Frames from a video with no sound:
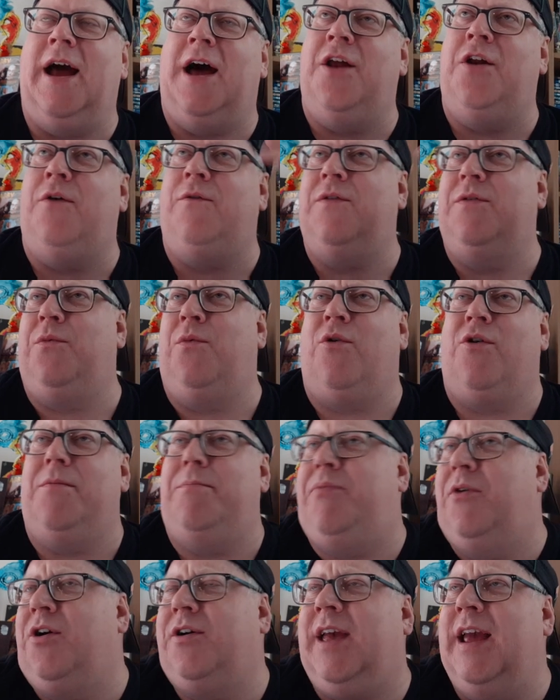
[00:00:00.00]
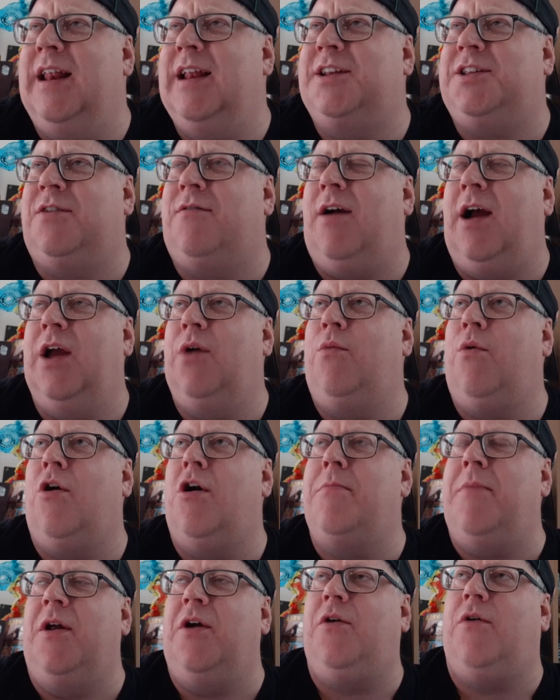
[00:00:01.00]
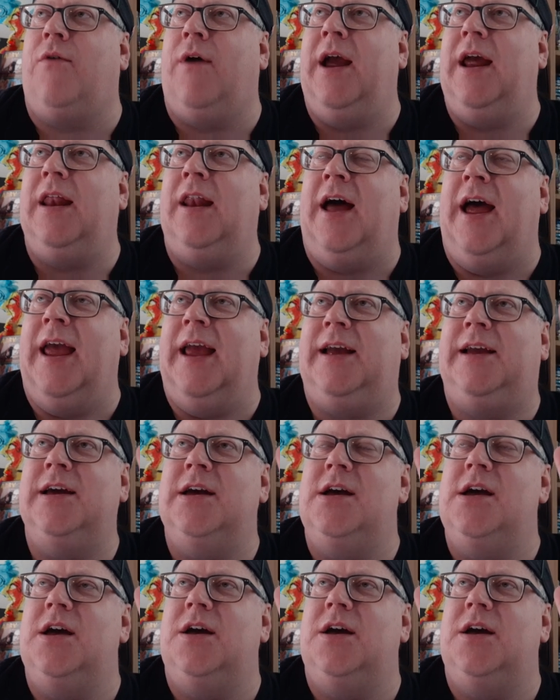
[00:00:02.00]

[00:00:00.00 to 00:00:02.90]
I don't know if the word booking is the right word, but great like